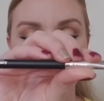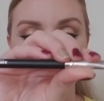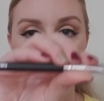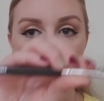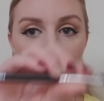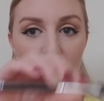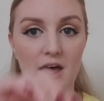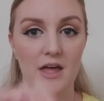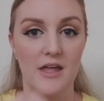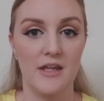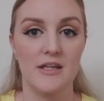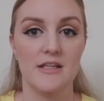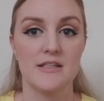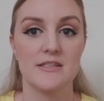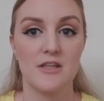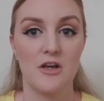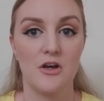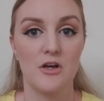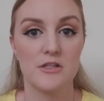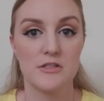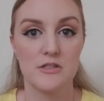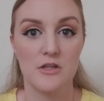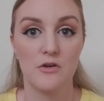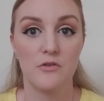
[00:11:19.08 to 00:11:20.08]
line. It's
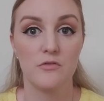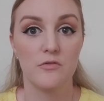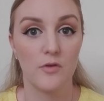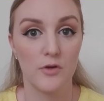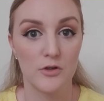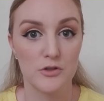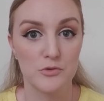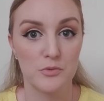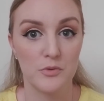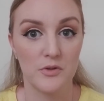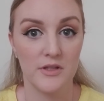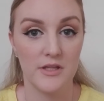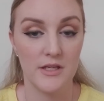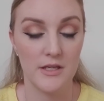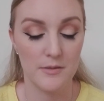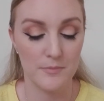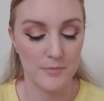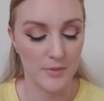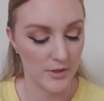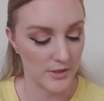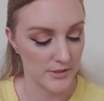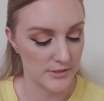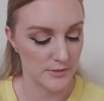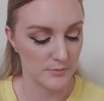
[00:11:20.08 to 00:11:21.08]
also virtually
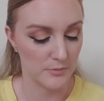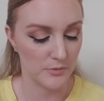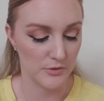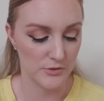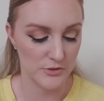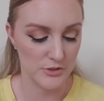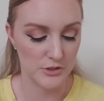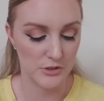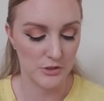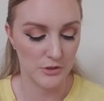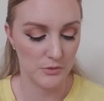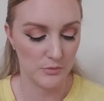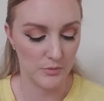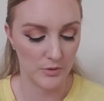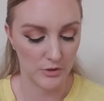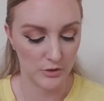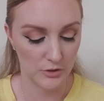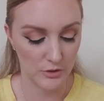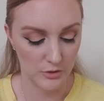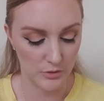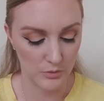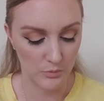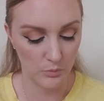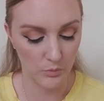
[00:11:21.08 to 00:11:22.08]
impossible to do a
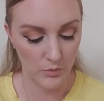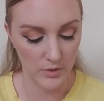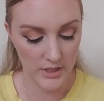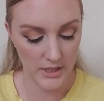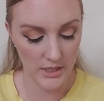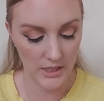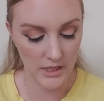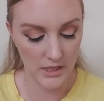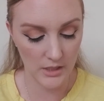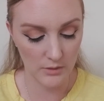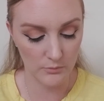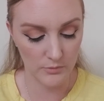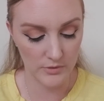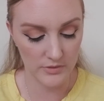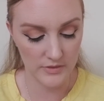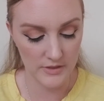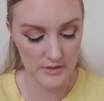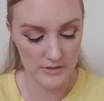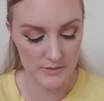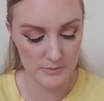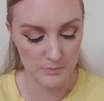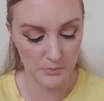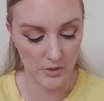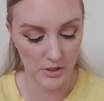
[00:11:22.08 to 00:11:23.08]
good wing with
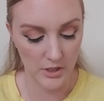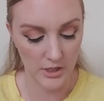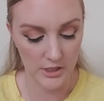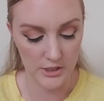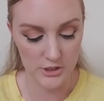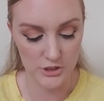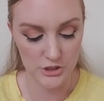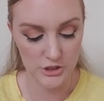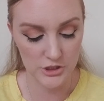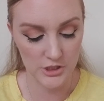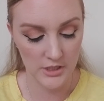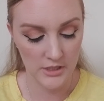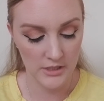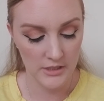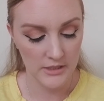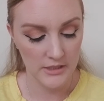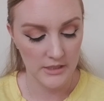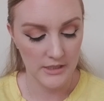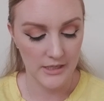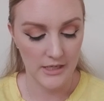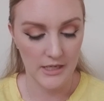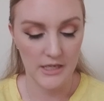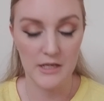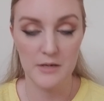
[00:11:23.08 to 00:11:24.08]
this brush.
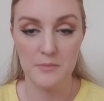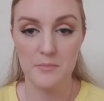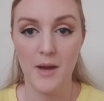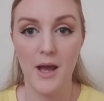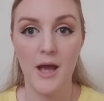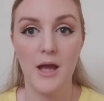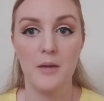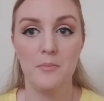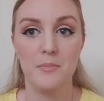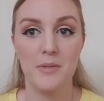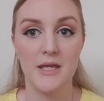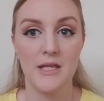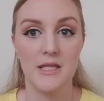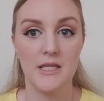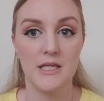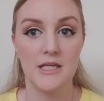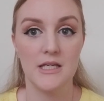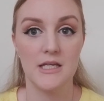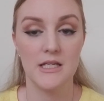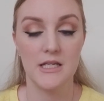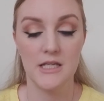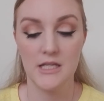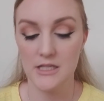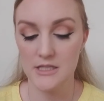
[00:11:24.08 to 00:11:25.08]
In my
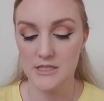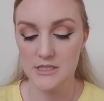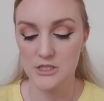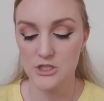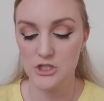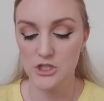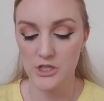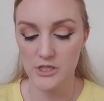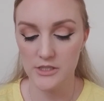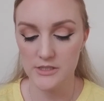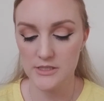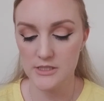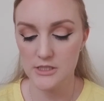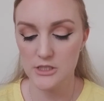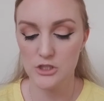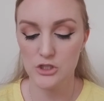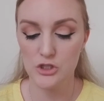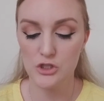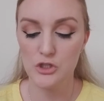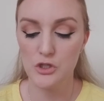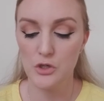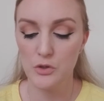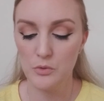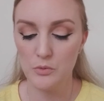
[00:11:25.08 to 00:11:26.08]
opinion, it's just
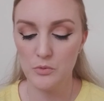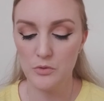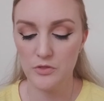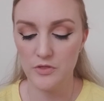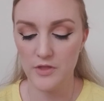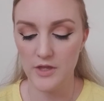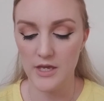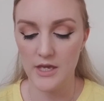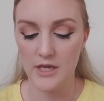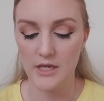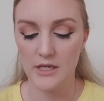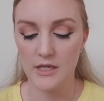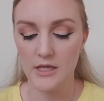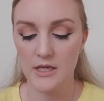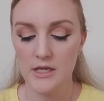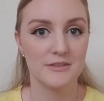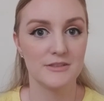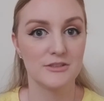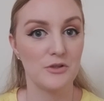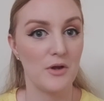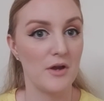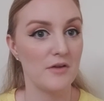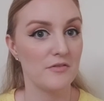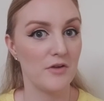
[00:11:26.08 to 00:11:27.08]
too thick.
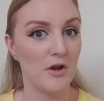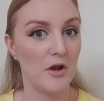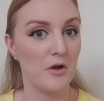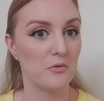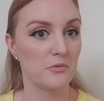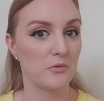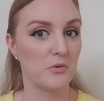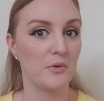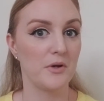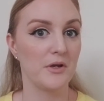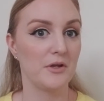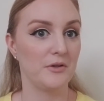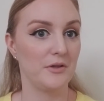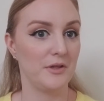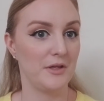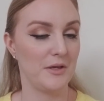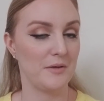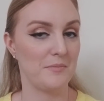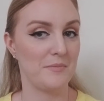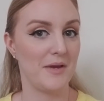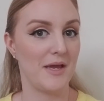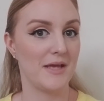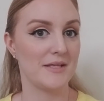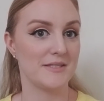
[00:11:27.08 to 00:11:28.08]
So after I royally
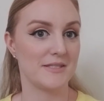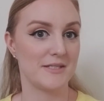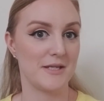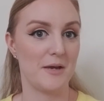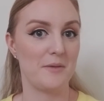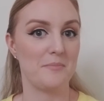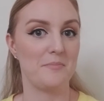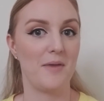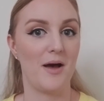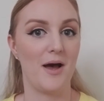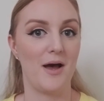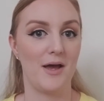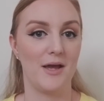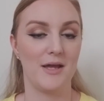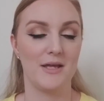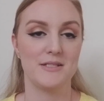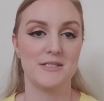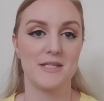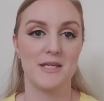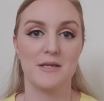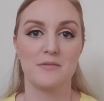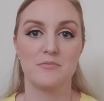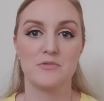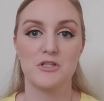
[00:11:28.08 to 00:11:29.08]
messed up my
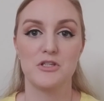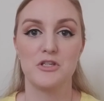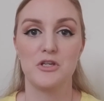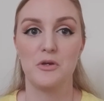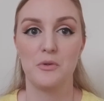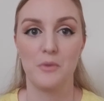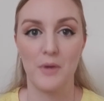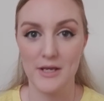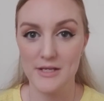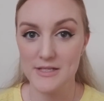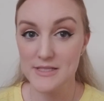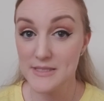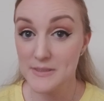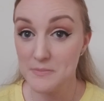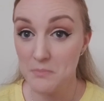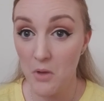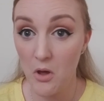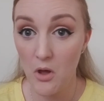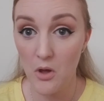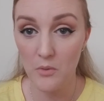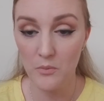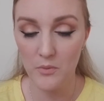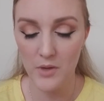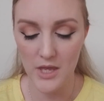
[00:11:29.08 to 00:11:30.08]
attempt to do a
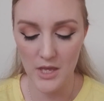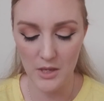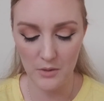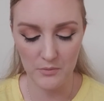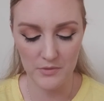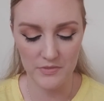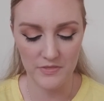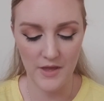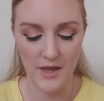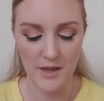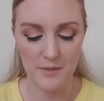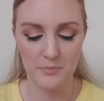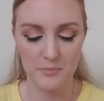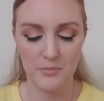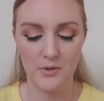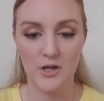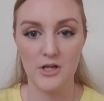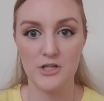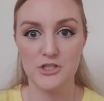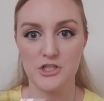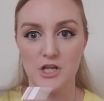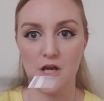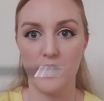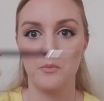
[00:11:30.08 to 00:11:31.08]
small wing with that
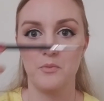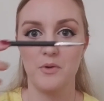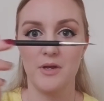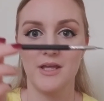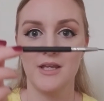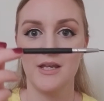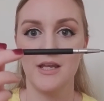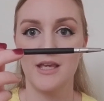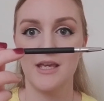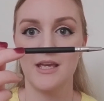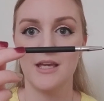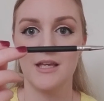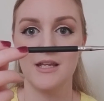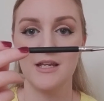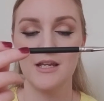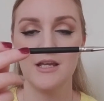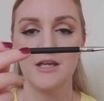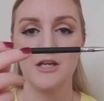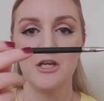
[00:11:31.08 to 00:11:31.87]
brush, I went in